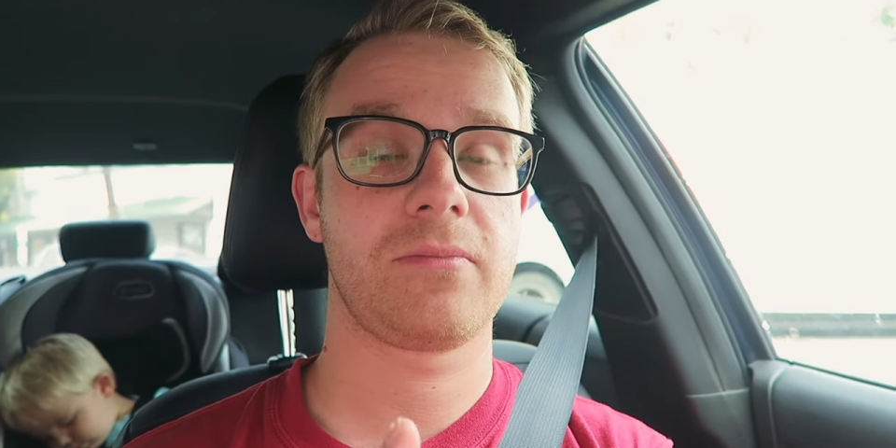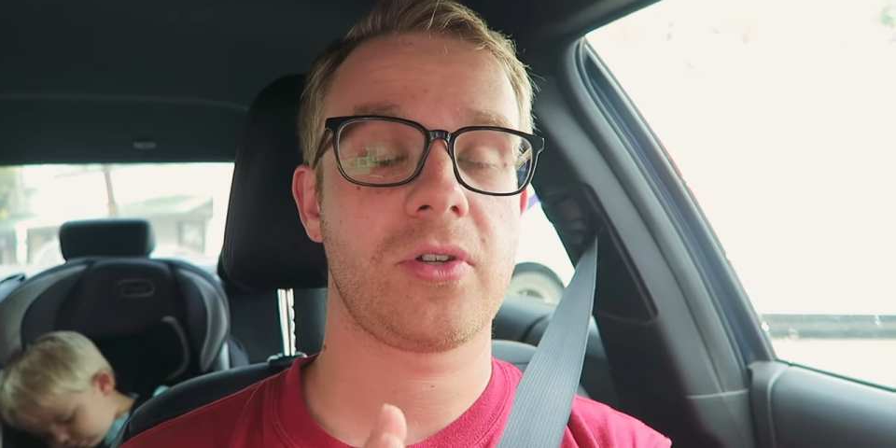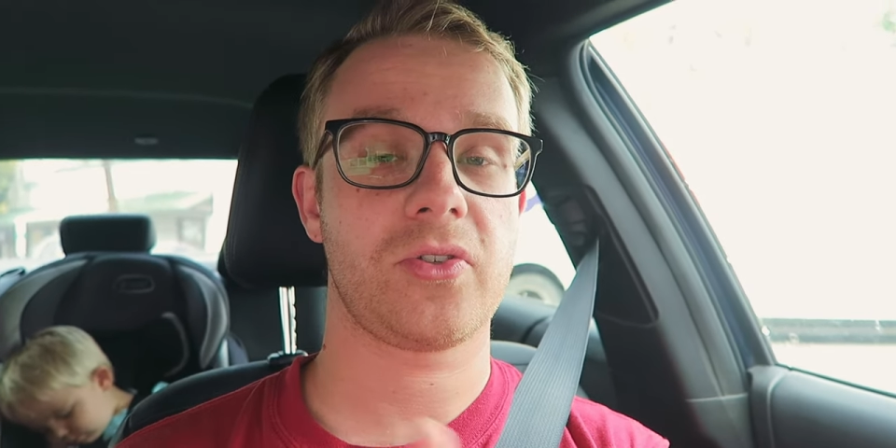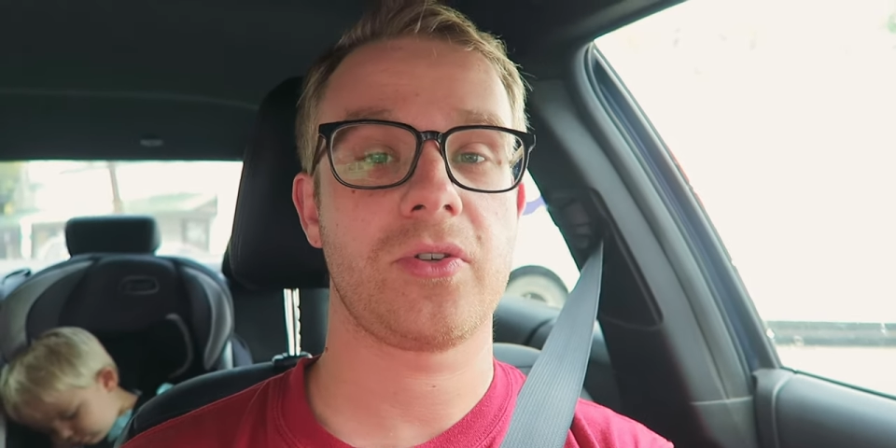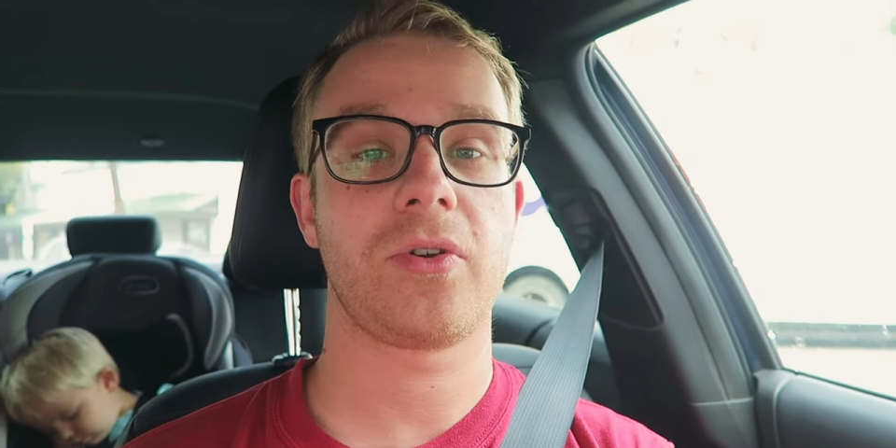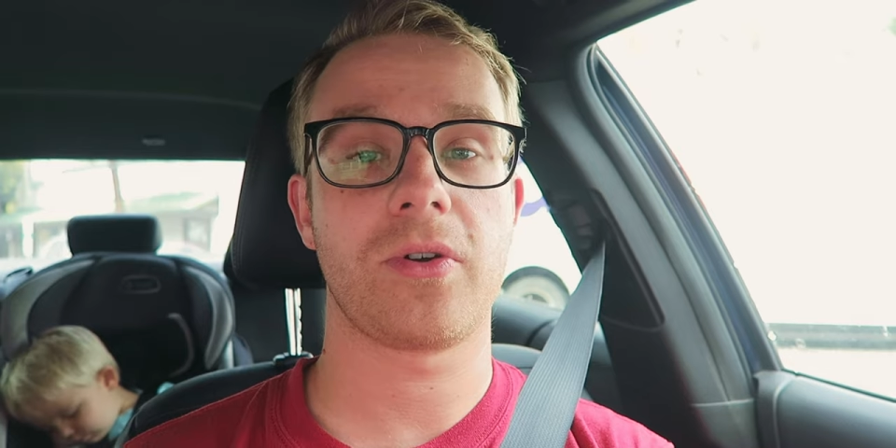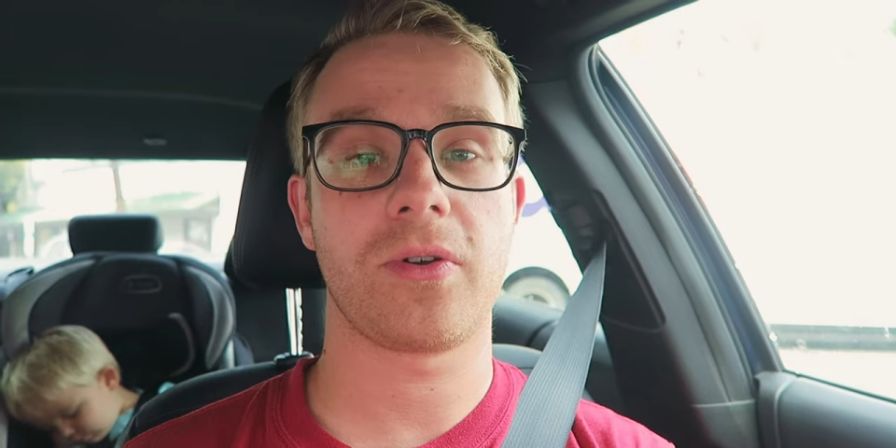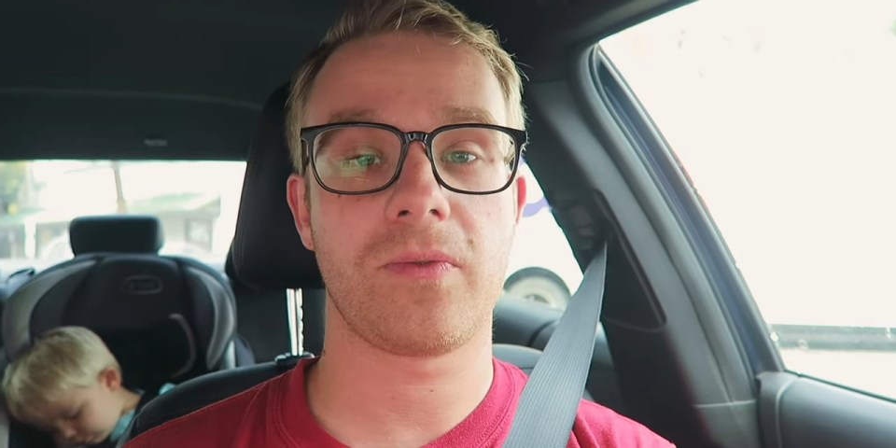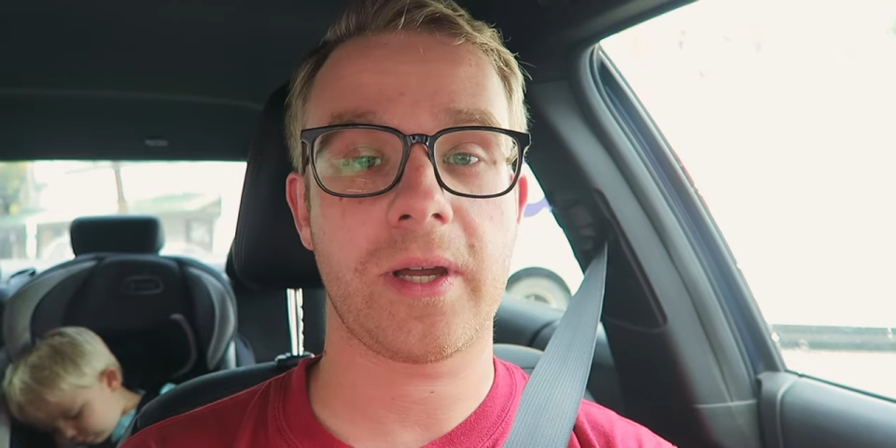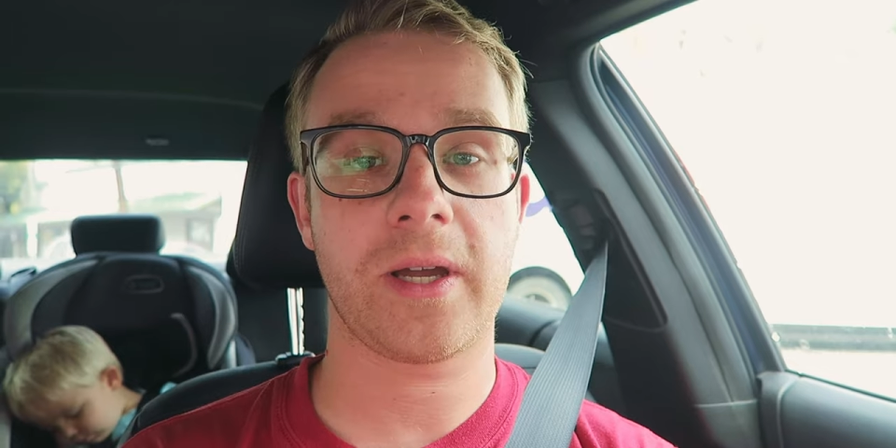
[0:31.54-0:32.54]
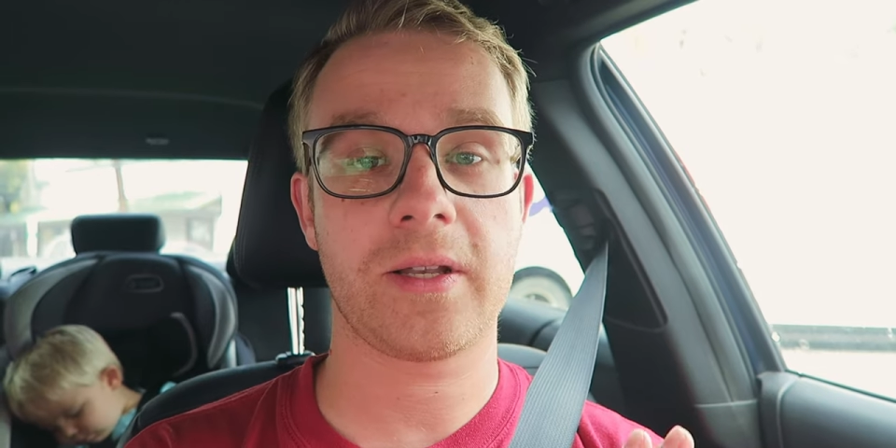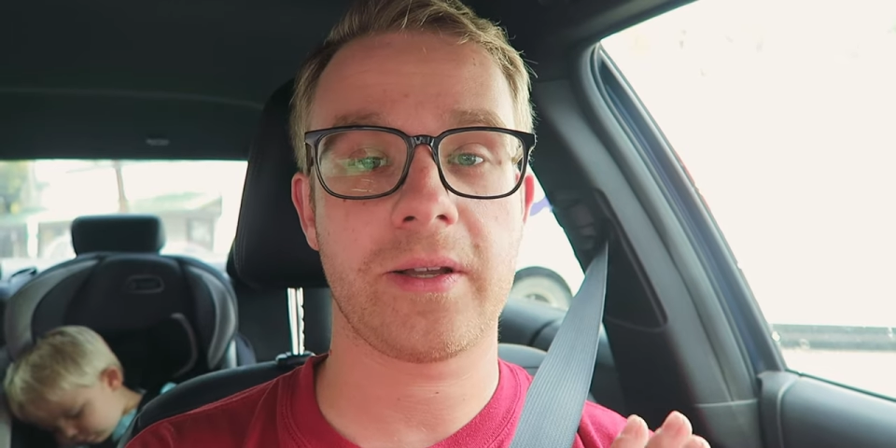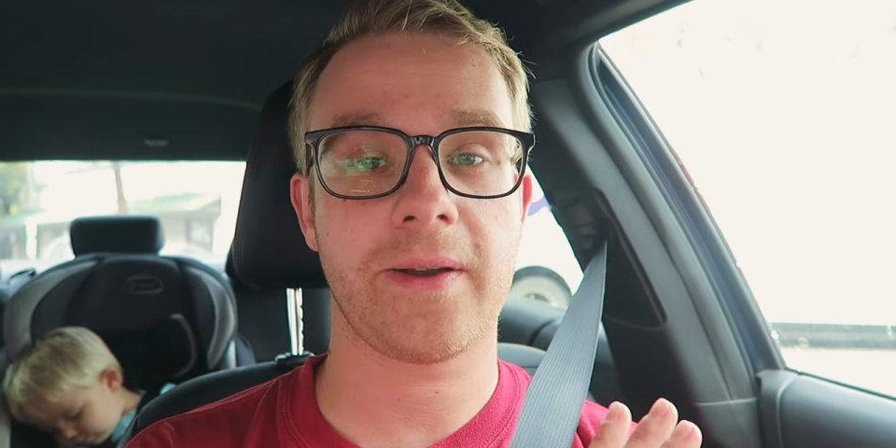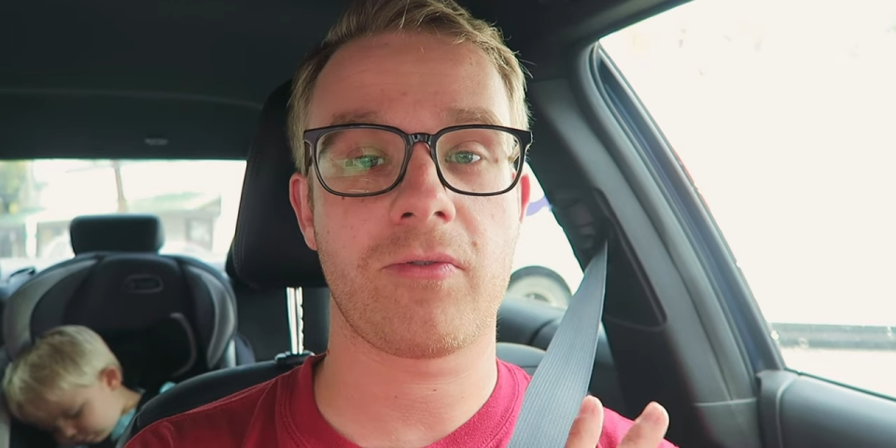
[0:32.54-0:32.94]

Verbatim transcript: not so good. We had like